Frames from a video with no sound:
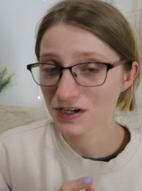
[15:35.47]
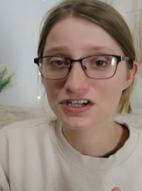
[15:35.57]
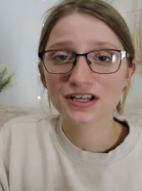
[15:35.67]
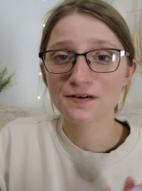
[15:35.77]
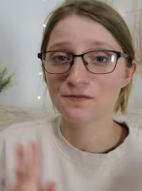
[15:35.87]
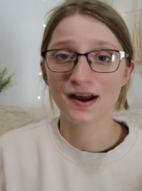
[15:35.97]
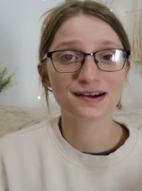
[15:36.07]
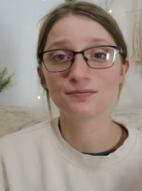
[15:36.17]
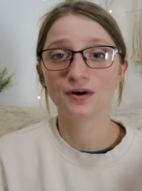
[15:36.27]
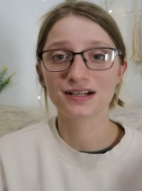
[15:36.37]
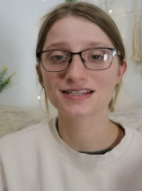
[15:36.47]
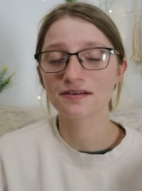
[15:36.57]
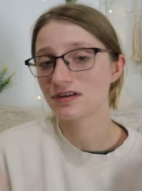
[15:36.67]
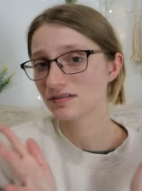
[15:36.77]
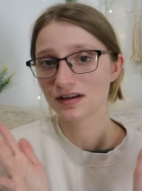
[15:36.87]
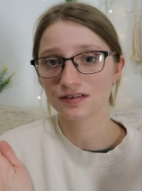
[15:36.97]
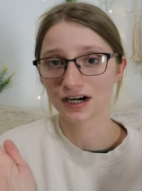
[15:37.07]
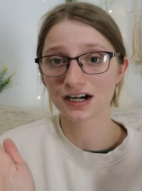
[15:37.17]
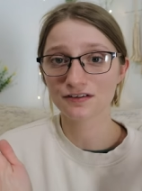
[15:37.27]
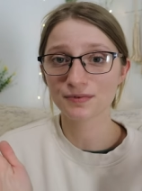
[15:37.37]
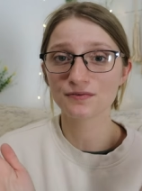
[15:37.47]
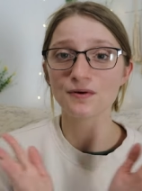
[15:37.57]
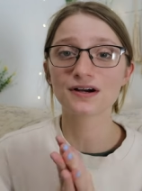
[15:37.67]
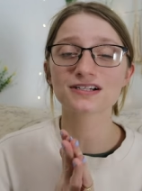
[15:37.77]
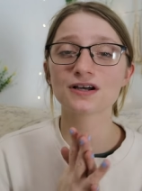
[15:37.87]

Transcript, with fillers: bunch of like random ones I've never even heard of before.